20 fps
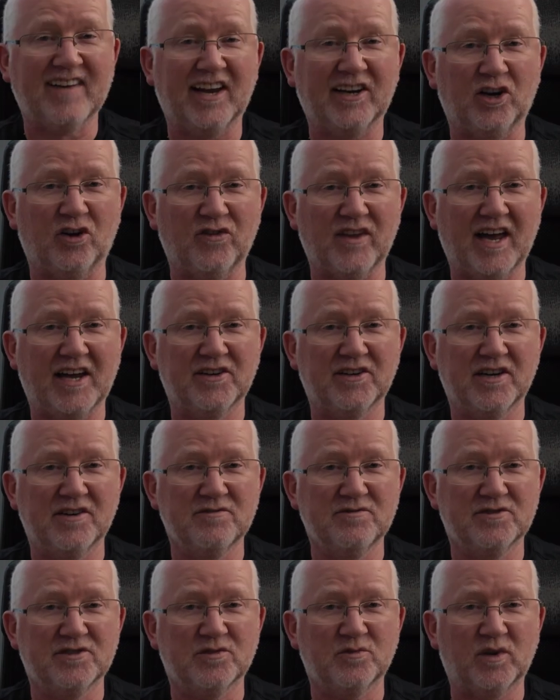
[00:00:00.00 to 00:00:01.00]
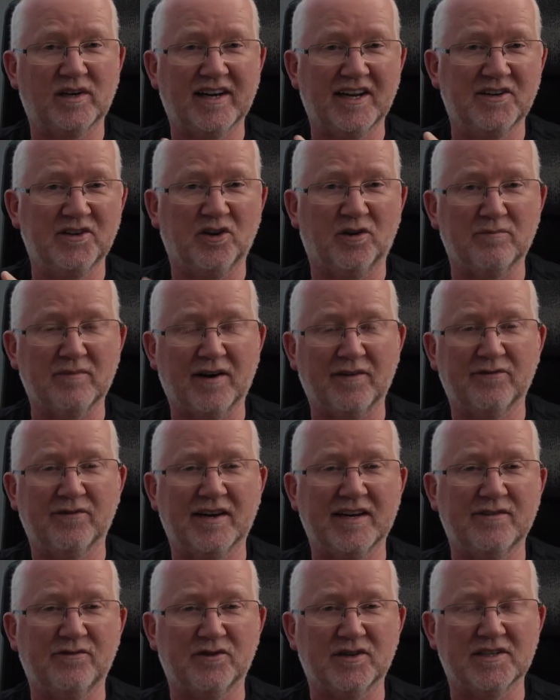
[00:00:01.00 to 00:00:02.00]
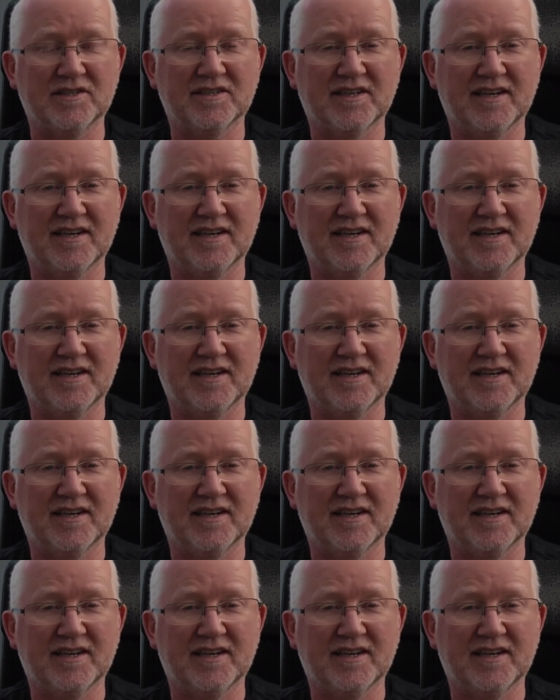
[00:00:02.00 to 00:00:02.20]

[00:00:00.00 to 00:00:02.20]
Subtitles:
And on that note, we'll end on my favourite